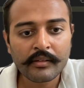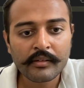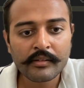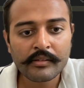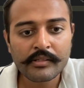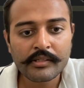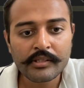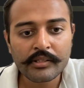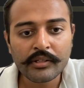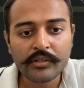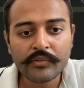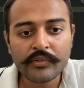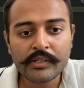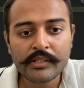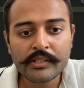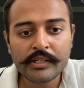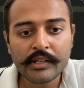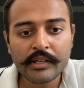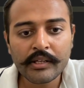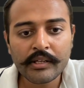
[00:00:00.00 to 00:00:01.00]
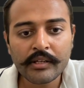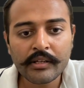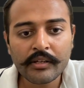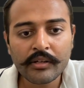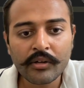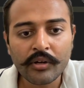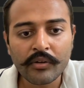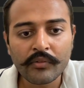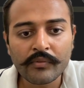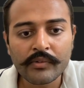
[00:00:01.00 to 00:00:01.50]
Service error,
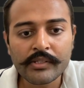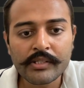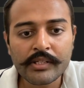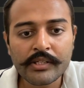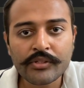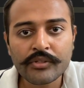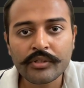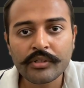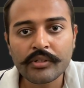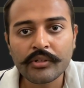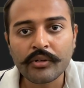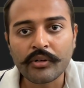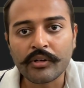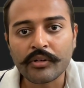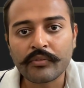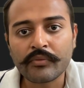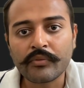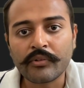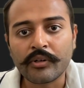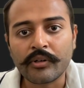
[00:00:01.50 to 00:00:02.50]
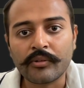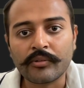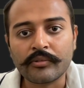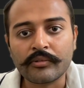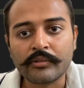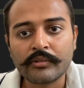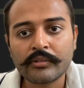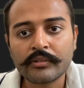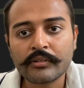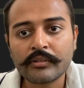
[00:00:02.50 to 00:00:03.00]
conversation not
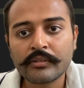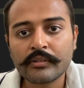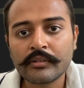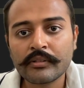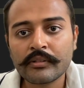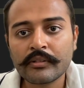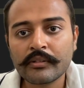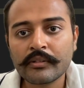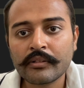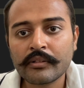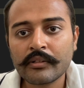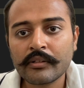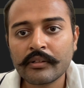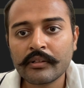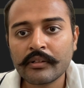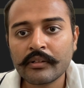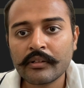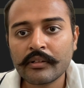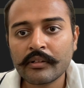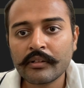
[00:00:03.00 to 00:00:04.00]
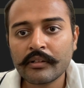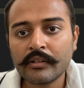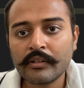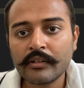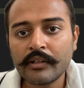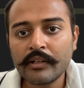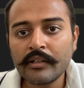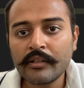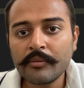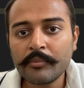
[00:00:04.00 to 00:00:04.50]
found.
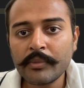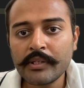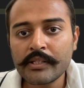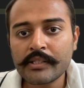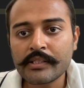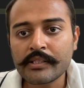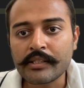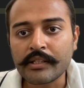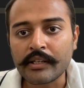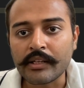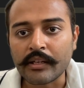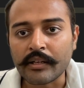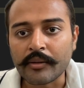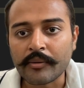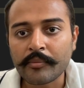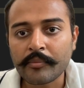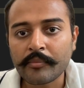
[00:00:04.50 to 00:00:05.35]
Let me see.